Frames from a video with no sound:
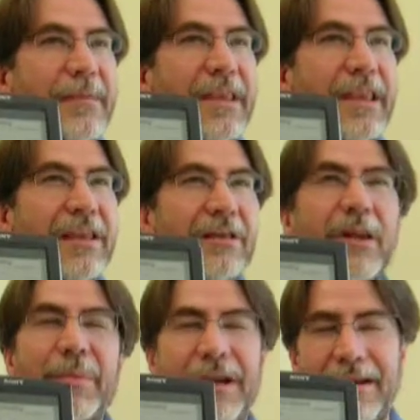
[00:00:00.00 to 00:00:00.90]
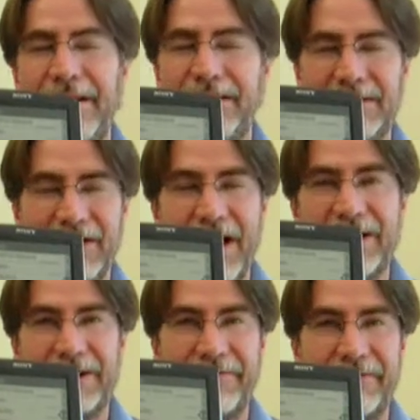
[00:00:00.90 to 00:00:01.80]
the limited
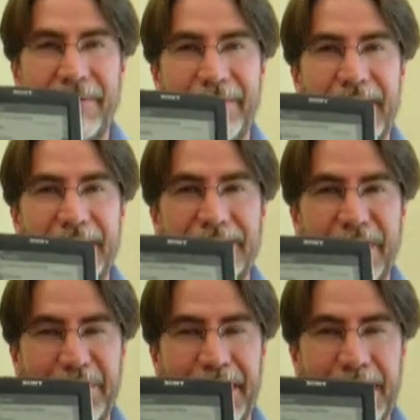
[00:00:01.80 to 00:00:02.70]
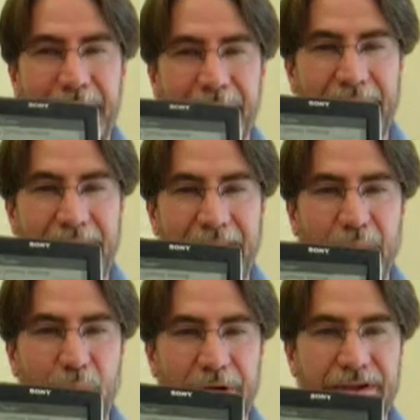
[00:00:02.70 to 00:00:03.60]
selection from the Sony
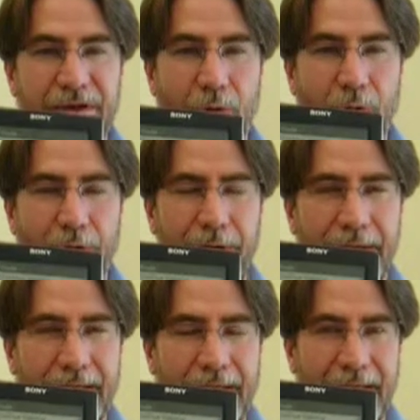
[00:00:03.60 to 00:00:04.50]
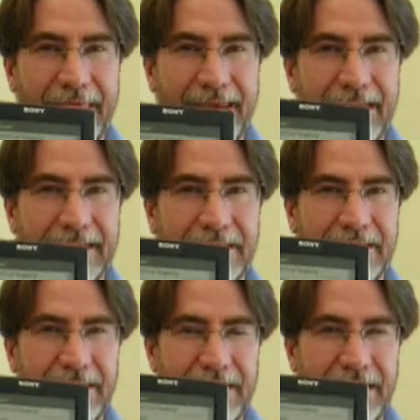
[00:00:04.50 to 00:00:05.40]
ebook store. I think it's
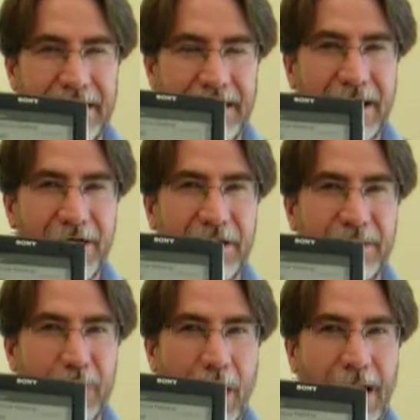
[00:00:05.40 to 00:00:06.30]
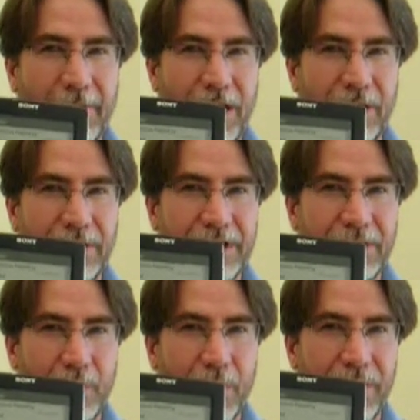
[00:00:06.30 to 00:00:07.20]
geared primarily
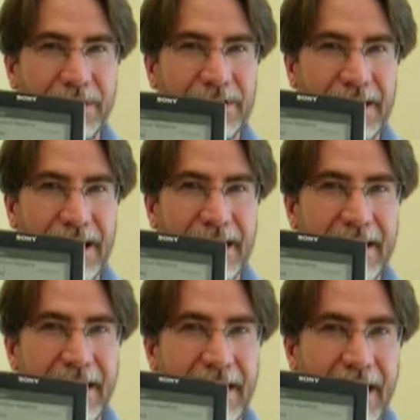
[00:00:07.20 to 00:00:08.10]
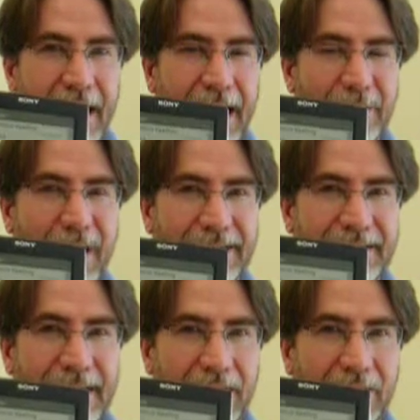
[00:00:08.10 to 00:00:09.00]
towards the
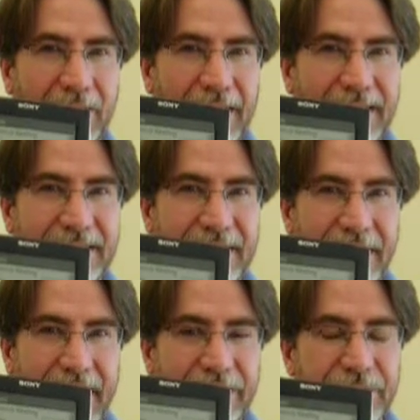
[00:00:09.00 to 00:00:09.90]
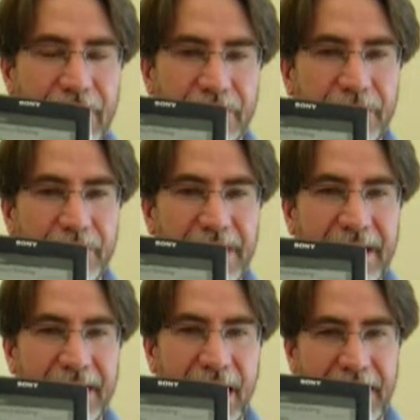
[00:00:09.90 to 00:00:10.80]
bestseller list and general
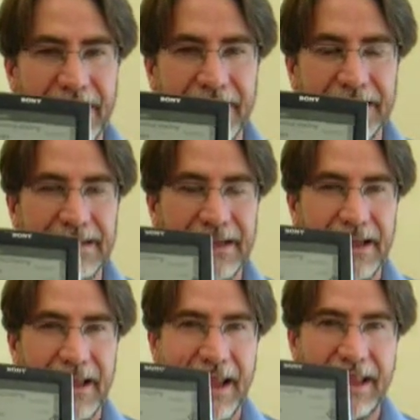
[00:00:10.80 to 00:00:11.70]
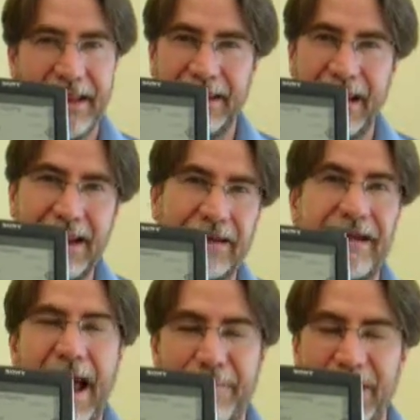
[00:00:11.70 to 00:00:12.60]
reading audience. I think they could
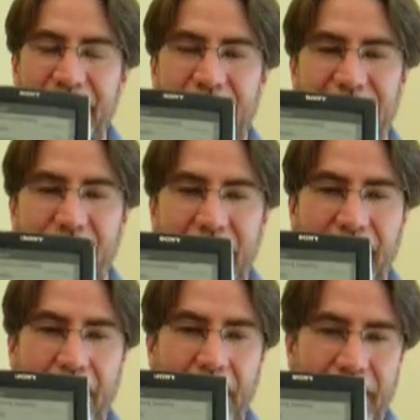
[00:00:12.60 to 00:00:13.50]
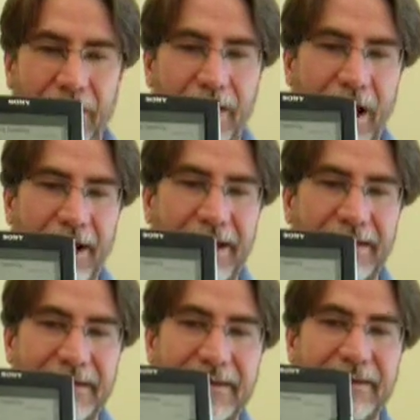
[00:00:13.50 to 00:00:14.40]
tap into some other
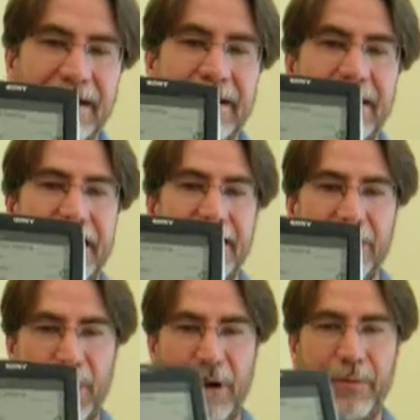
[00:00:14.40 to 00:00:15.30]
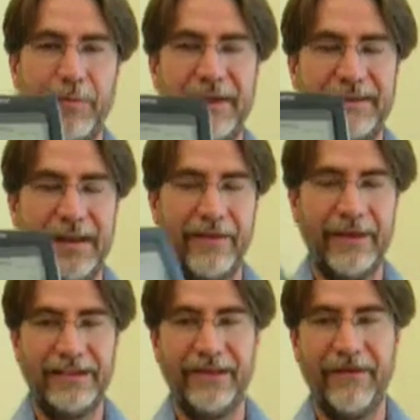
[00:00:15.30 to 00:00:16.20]
audiences and probably sell
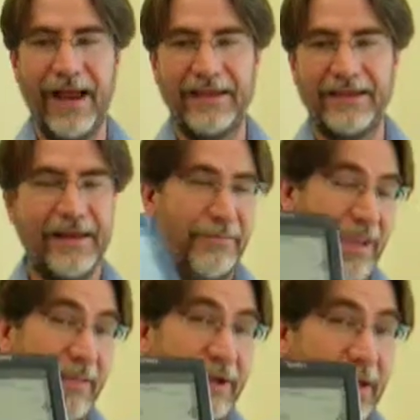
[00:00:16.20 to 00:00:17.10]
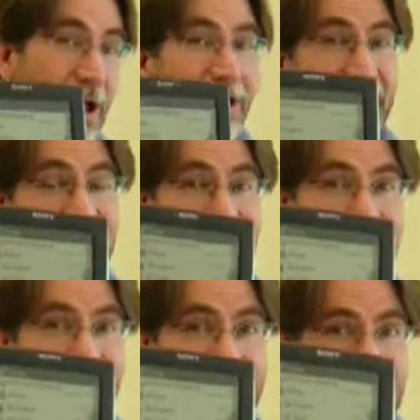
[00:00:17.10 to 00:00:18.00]
this device maybe to college students